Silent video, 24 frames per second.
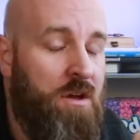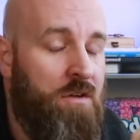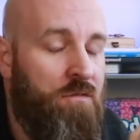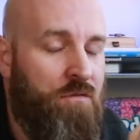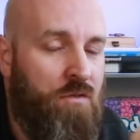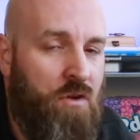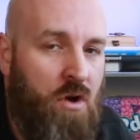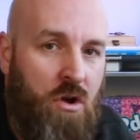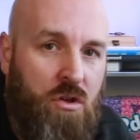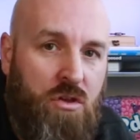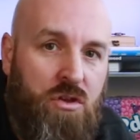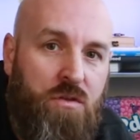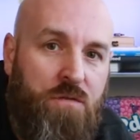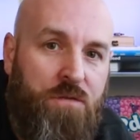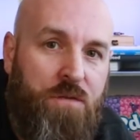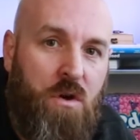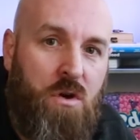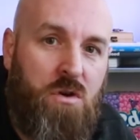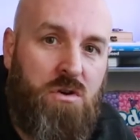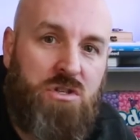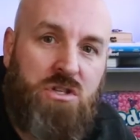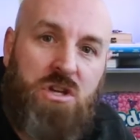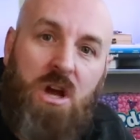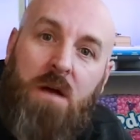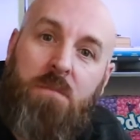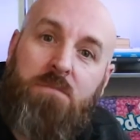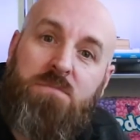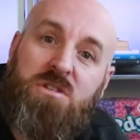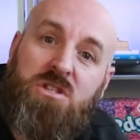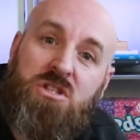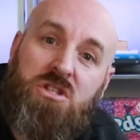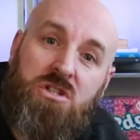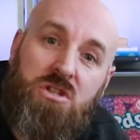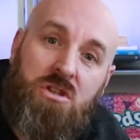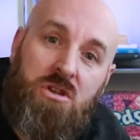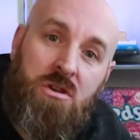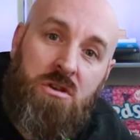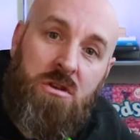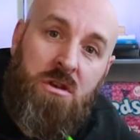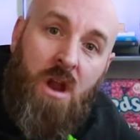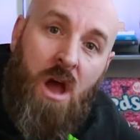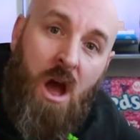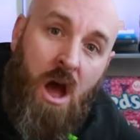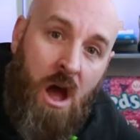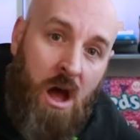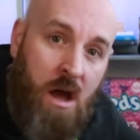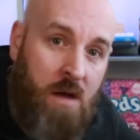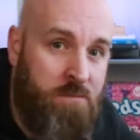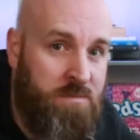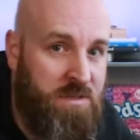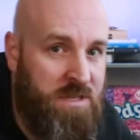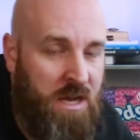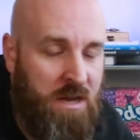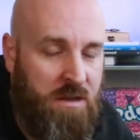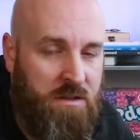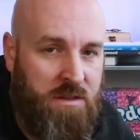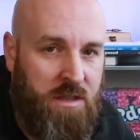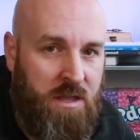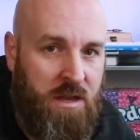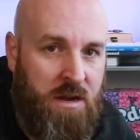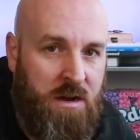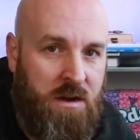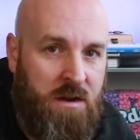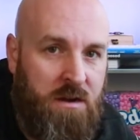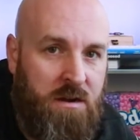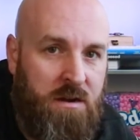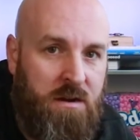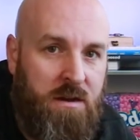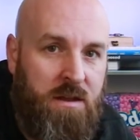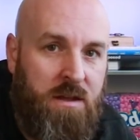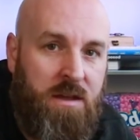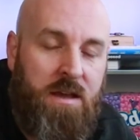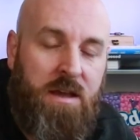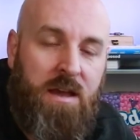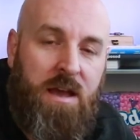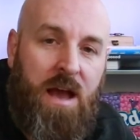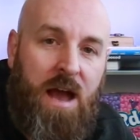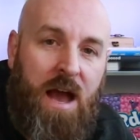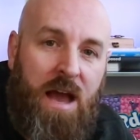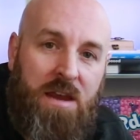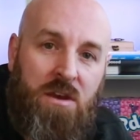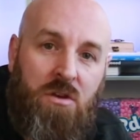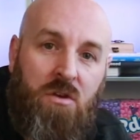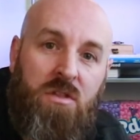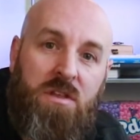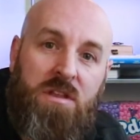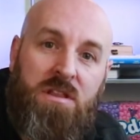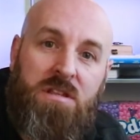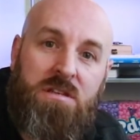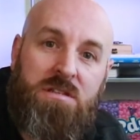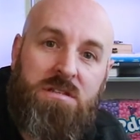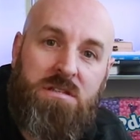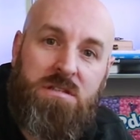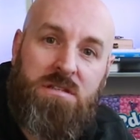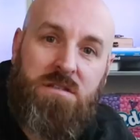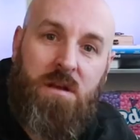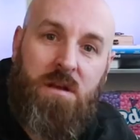for all you Photoshop snobs out there, I know that this is